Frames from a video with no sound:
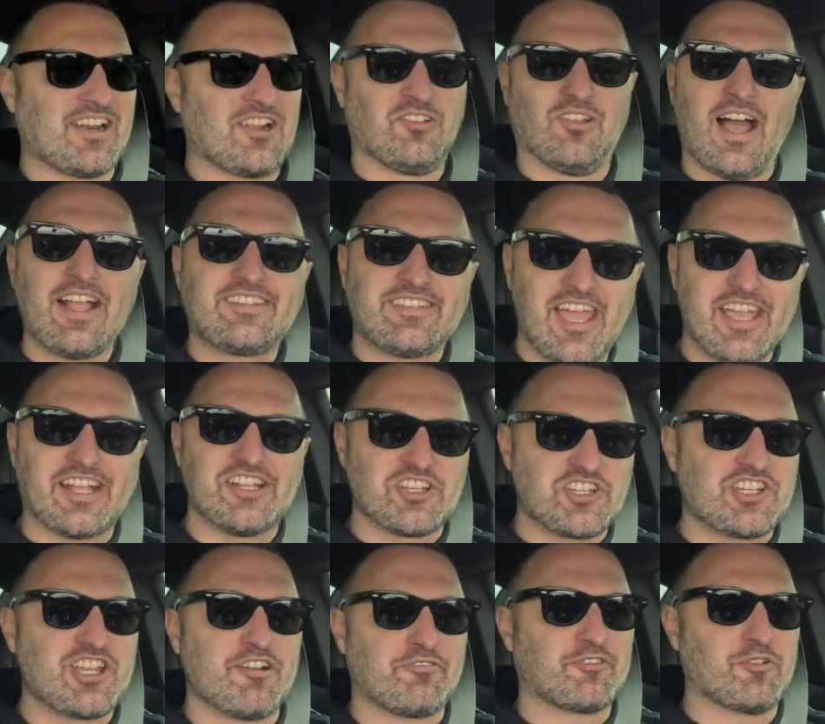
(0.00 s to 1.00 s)
don't like taking
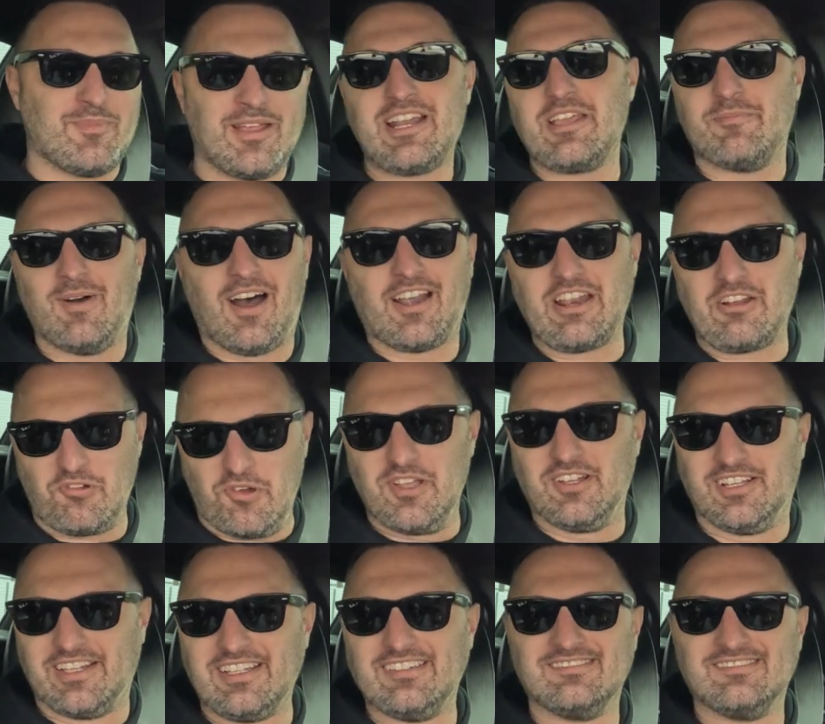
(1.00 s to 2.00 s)
shit from anybody, really.